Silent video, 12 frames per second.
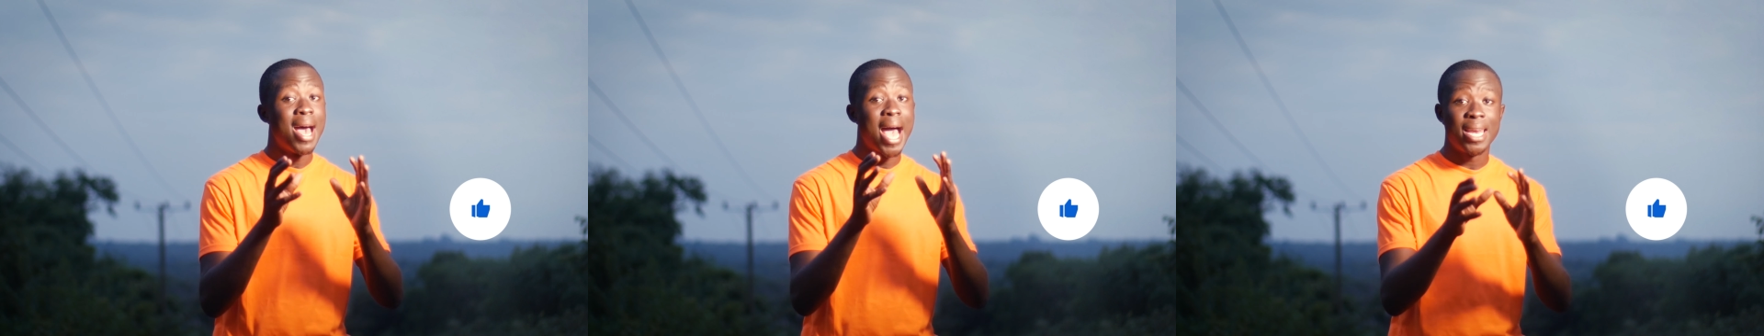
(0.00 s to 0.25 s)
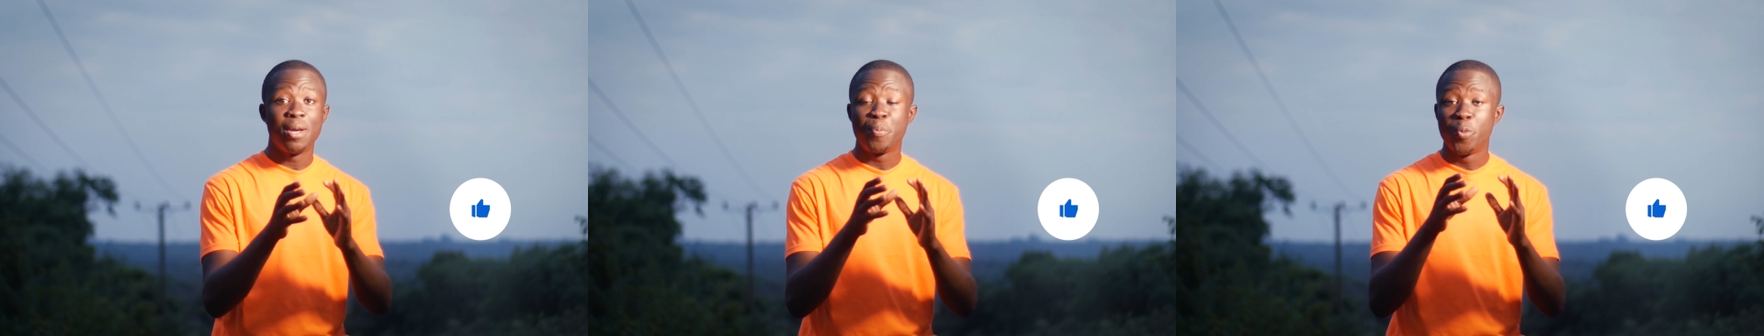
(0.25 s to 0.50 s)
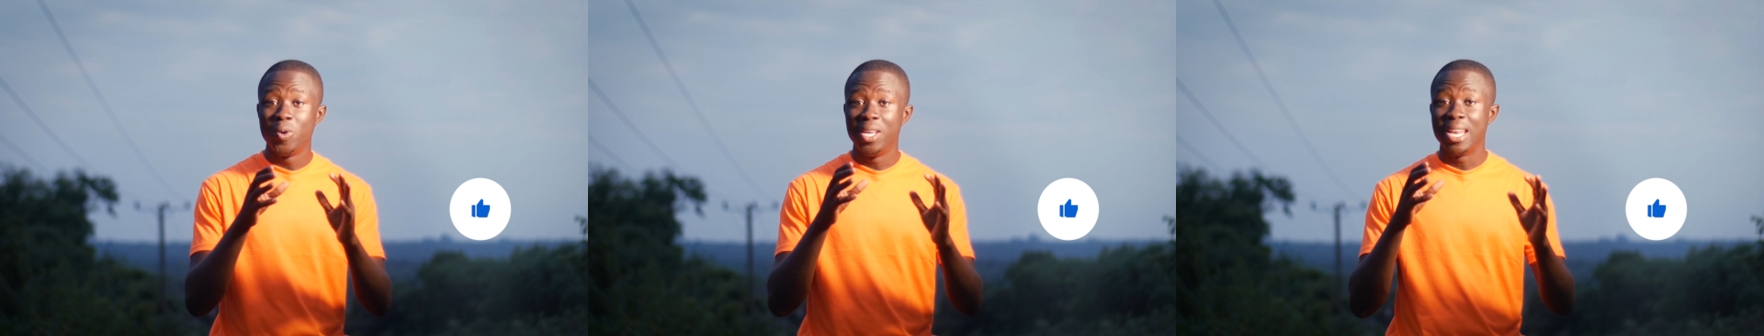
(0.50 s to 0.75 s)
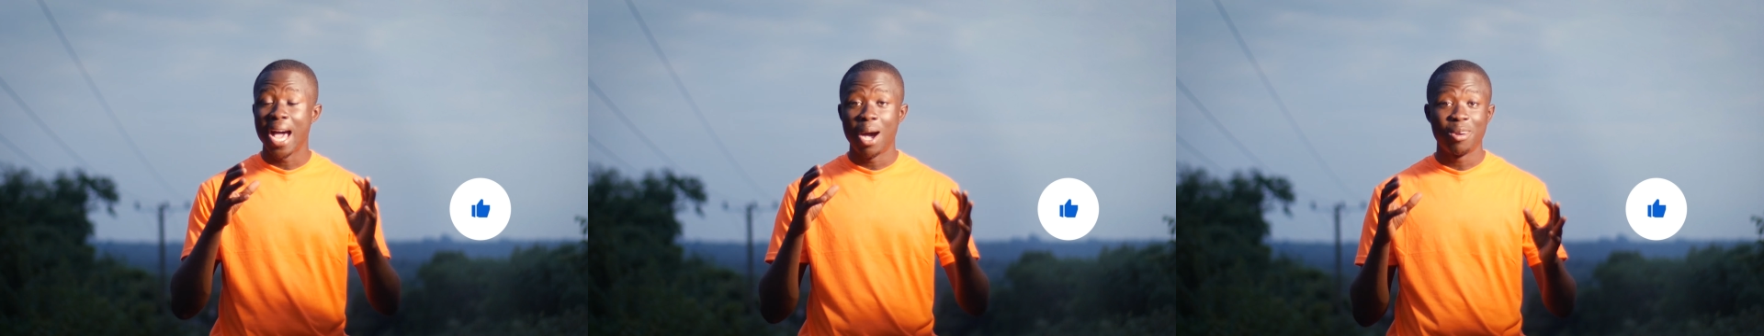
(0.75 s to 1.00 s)
either
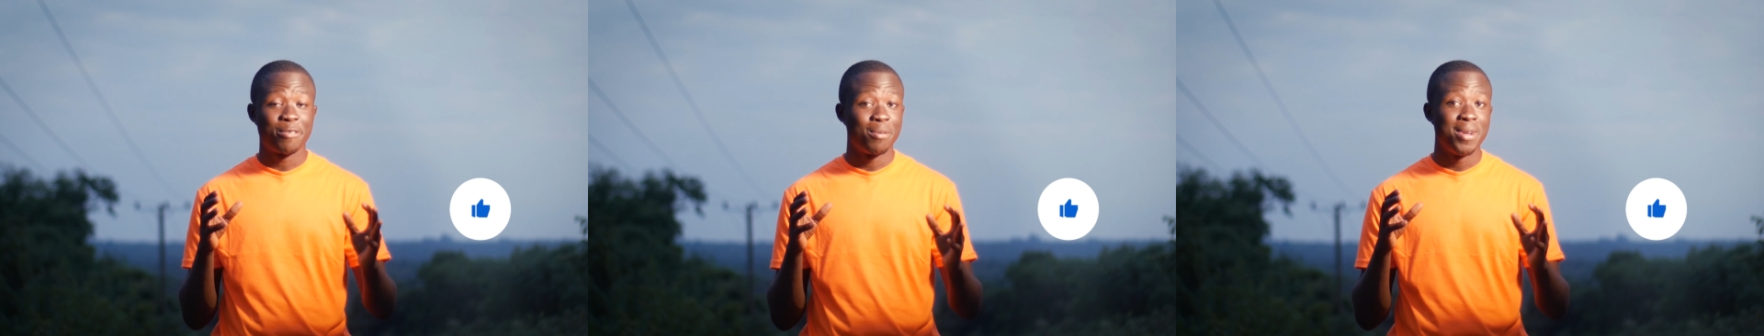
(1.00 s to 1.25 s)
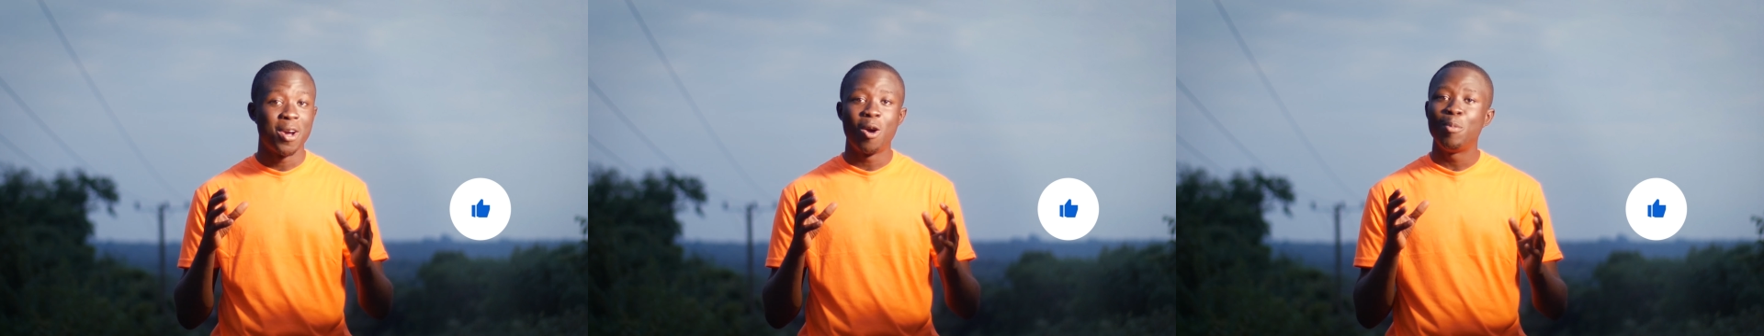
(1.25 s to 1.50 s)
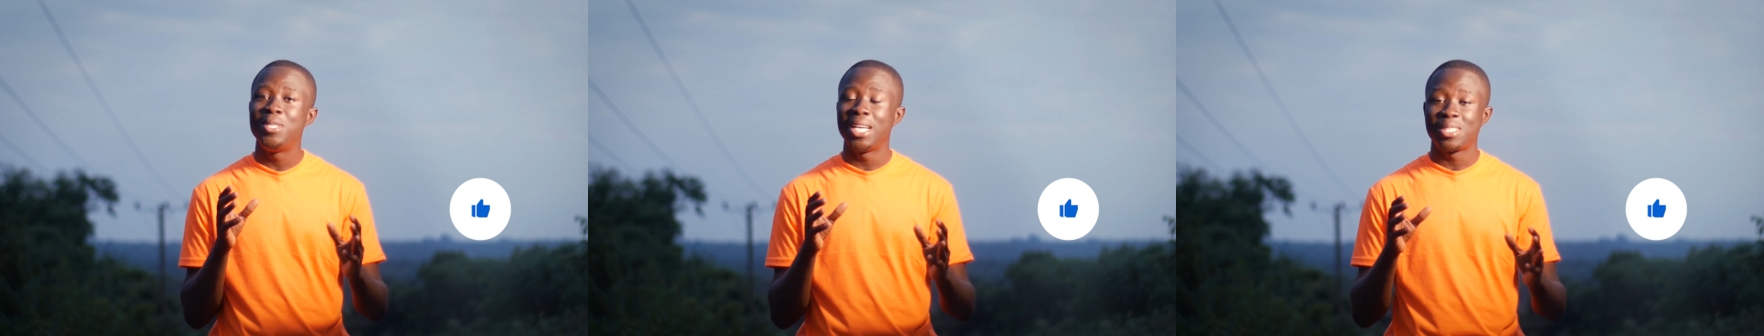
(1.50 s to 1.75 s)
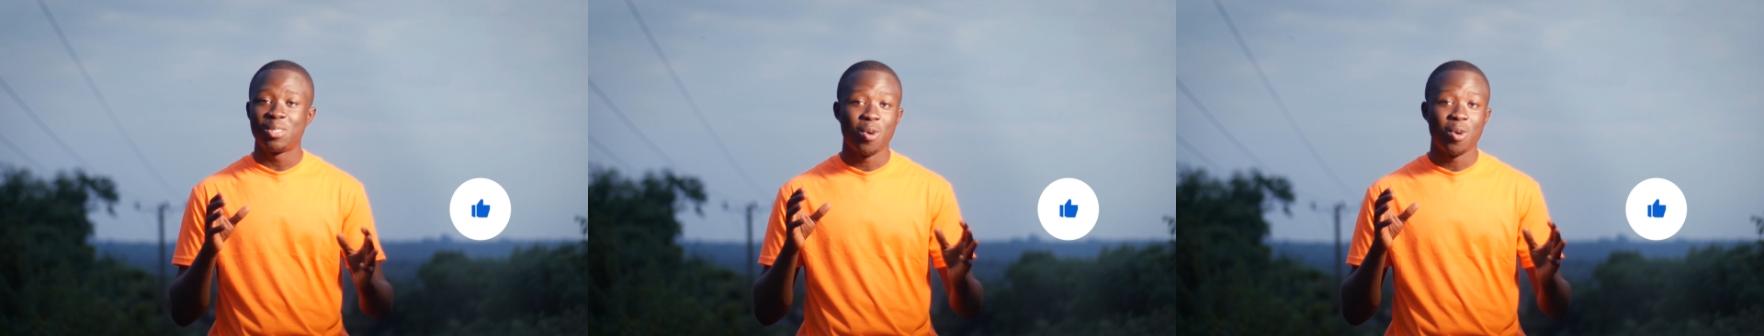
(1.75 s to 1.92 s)
pulling out from the object